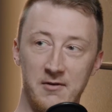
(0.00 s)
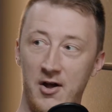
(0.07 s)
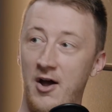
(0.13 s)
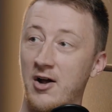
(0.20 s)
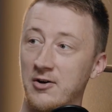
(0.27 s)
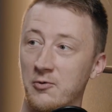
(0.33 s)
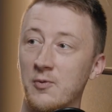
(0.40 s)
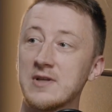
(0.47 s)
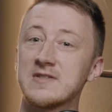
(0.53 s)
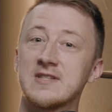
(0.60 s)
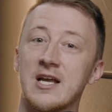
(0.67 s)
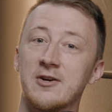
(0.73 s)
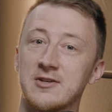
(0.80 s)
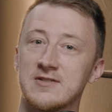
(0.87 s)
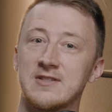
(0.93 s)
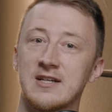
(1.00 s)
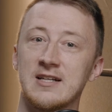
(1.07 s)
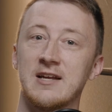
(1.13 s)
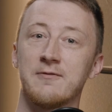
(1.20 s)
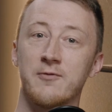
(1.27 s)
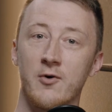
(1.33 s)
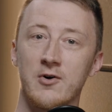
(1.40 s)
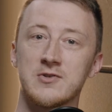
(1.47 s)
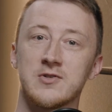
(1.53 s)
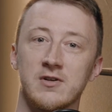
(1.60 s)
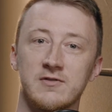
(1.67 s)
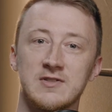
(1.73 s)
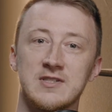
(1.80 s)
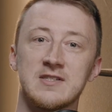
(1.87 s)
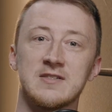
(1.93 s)
on a Wednesday or a Sunday for our
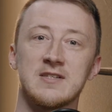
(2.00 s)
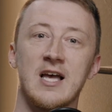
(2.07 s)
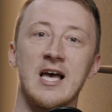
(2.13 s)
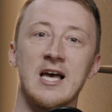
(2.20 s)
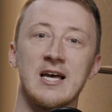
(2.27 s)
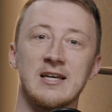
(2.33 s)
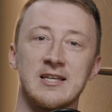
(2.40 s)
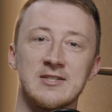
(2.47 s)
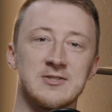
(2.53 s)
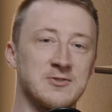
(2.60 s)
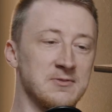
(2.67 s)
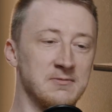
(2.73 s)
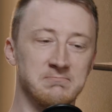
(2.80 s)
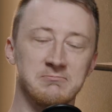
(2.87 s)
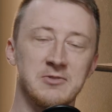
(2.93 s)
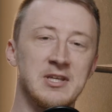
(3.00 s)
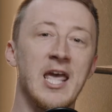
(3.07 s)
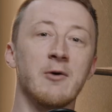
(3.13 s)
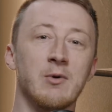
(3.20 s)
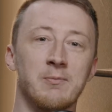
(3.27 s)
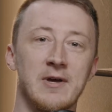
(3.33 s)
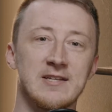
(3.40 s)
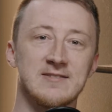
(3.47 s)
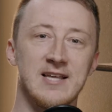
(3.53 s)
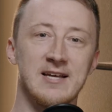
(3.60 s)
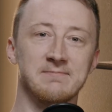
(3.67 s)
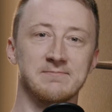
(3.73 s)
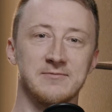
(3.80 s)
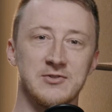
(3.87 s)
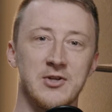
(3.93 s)
services, because you can't replace that.
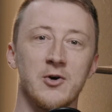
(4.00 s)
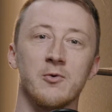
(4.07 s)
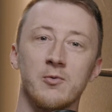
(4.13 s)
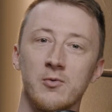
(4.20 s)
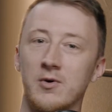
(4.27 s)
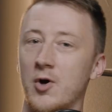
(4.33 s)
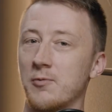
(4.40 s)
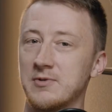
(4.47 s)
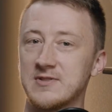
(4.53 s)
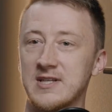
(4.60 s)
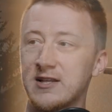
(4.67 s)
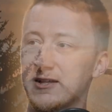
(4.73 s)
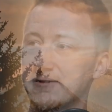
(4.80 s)
So we hope to see you